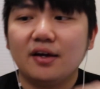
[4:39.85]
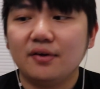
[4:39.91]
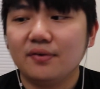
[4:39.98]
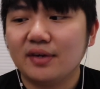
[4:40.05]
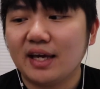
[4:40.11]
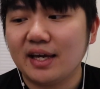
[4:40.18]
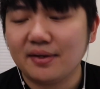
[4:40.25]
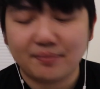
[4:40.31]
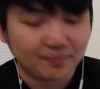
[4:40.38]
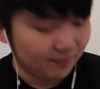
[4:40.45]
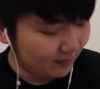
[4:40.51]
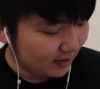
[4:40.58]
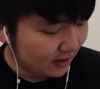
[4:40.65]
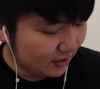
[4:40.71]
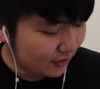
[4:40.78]
Okay,
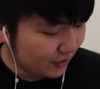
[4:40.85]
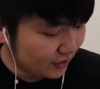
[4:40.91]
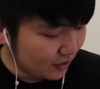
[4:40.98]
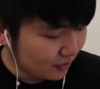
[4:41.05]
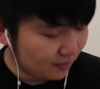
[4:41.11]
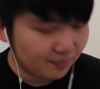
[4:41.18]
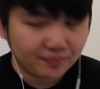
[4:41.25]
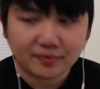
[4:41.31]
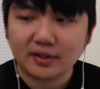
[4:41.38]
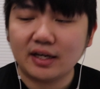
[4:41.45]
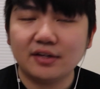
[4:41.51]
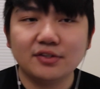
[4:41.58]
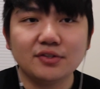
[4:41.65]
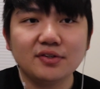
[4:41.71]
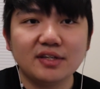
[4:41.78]
so
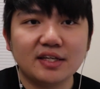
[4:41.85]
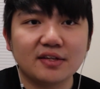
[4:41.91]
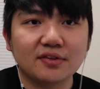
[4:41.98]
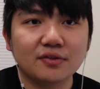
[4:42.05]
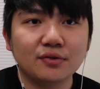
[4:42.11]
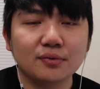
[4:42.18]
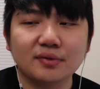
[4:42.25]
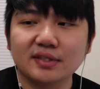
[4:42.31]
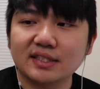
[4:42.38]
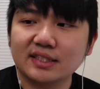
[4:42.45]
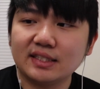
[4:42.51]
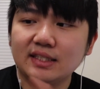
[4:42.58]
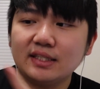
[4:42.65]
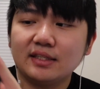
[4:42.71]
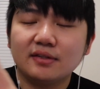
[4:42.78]
underneath you will
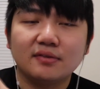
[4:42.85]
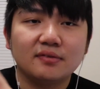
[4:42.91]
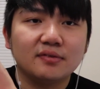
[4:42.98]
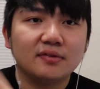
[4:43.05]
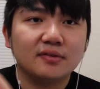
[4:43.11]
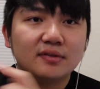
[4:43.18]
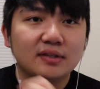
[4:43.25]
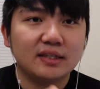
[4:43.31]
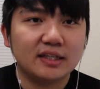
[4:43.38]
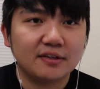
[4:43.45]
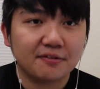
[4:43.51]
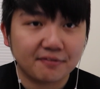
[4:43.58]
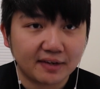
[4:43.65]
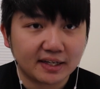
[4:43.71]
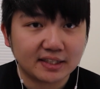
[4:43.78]
see the
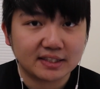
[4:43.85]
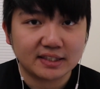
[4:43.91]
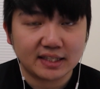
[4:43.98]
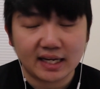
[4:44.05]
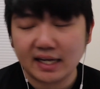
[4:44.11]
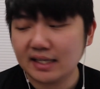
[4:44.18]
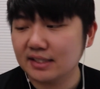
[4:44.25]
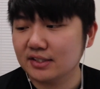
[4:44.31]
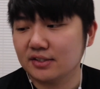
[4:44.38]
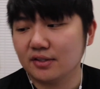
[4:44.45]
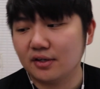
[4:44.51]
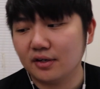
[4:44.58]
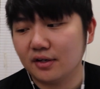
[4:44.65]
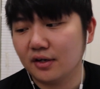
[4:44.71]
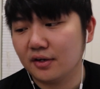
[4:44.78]
effect it has
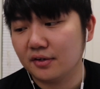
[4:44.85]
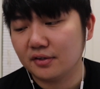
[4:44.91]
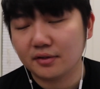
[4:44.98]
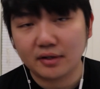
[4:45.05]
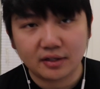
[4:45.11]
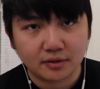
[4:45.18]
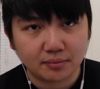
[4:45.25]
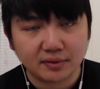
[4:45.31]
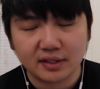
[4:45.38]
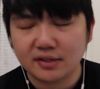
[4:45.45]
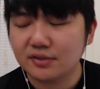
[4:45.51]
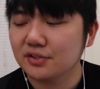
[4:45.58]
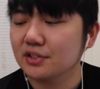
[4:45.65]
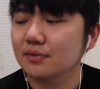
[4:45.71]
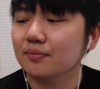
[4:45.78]
on the other
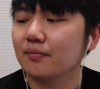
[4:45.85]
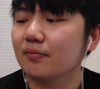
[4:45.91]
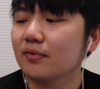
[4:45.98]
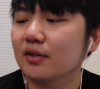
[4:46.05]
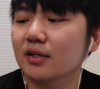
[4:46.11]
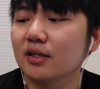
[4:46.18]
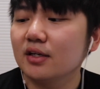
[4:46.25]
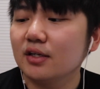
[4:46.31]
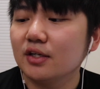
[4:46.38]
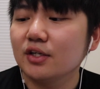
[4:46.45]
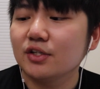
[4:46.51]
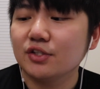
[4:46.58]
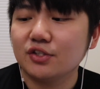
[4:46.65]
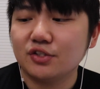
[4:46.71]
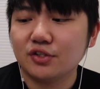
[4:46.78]
players.
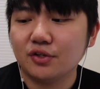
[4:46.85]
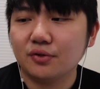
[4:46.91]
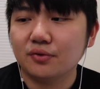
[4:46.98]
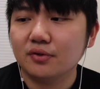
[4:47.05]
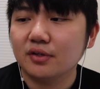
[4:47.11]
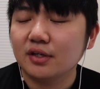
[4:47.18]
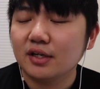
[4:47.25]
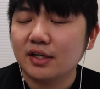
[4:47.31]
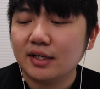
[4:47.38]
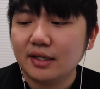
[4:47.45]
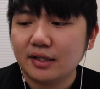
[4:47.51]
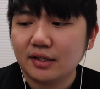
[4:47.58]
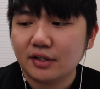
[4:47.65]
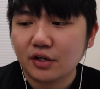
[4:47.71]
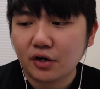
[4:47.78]
So
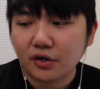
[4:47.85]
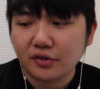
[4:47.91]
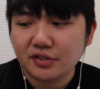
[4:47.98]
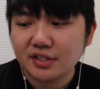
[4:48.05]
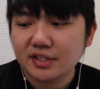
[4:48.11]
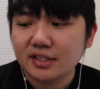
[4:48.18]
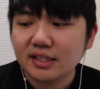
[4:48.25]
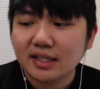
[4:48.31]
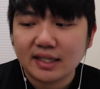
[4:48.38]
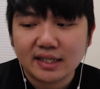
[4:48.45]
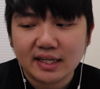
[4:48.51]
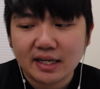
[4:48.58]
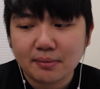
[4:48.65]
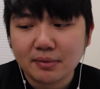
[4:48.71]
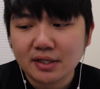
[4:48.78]
guard.
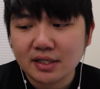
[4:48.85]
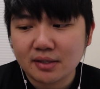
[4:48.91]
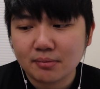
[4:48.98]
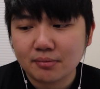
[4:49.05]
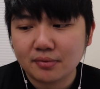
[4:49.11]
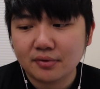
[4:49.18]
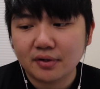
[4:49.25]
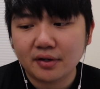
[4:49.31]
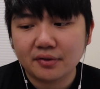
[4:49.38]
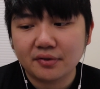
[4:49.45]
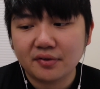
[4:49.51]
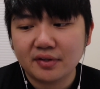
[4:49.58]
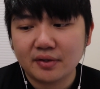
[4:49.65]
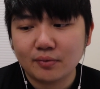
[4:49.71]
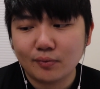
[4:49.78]
Name a number
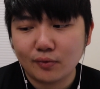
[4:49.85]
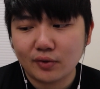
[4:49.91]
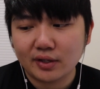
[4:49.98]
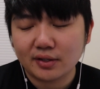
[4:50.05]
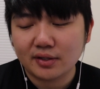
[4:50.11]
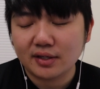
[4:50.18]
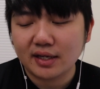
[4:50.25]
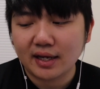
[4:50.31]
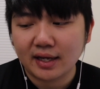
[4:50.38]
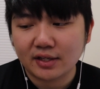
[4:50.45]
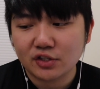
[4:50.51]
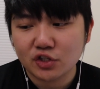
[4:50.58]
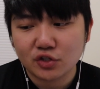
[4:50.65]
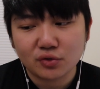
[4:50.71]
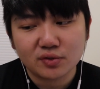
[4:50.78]
other than 1
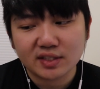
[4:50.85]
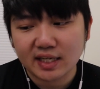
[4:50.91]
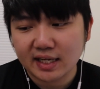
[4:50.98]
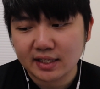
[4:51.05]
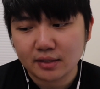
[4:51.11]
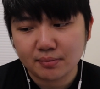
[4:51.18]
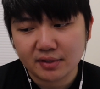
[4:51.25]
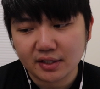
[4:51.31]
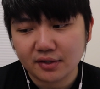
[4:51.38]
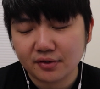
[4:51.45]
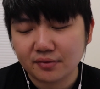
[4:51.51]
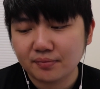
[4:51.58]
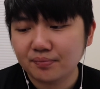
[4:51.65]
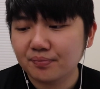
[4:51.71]
and choose any player.